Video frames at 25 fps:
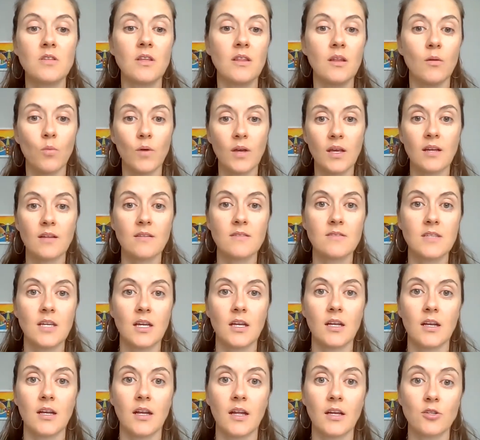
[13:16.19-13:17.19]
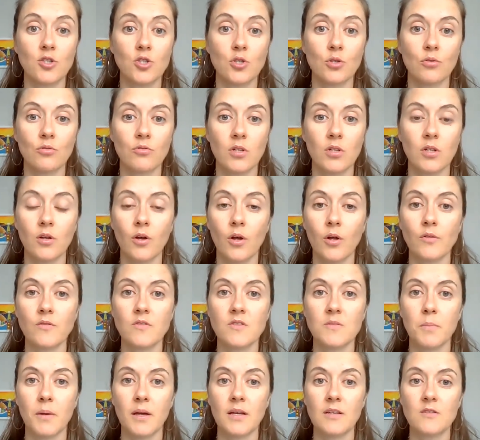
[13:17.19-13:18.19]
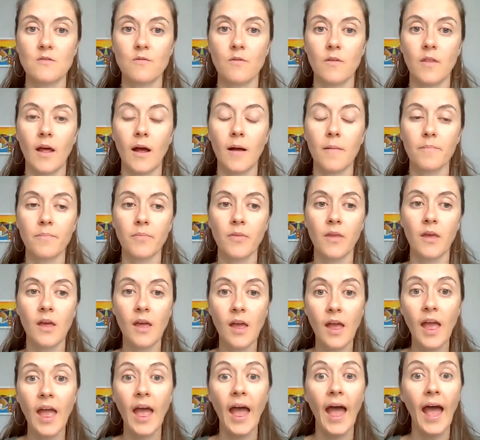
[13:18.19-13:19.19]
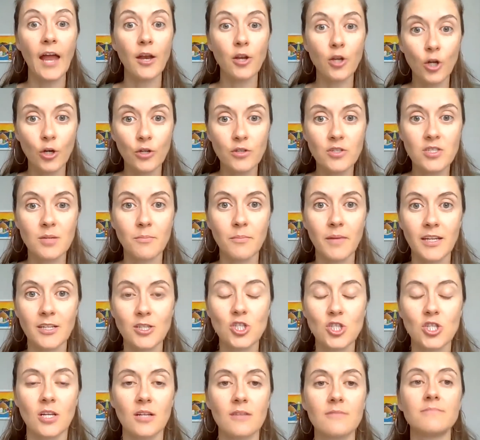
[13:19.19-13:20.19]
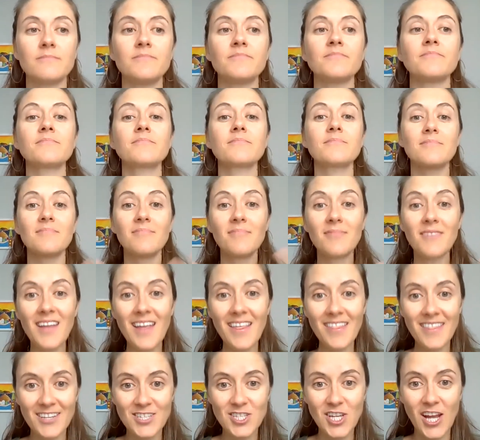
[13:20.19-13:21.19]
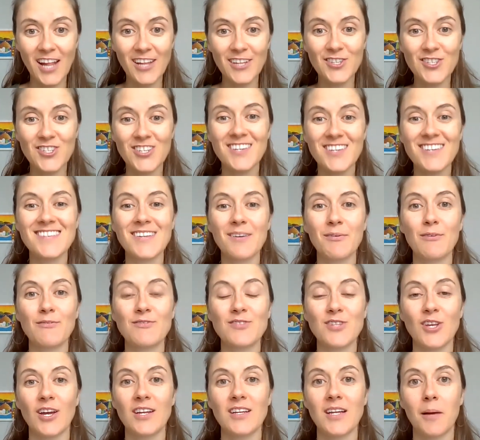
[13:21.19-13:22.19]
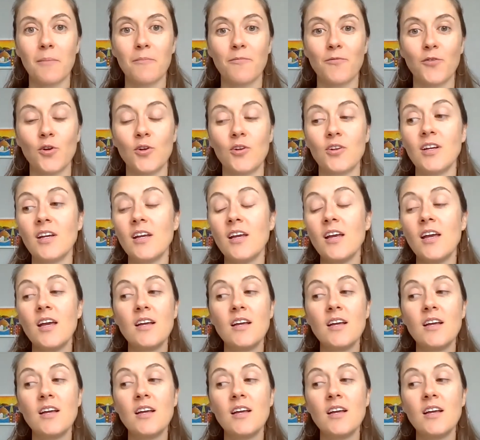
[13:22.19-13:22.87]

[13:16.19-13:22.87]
So then we can see it in our children and hold space for that. And not to mention the challenges that we've signed up for.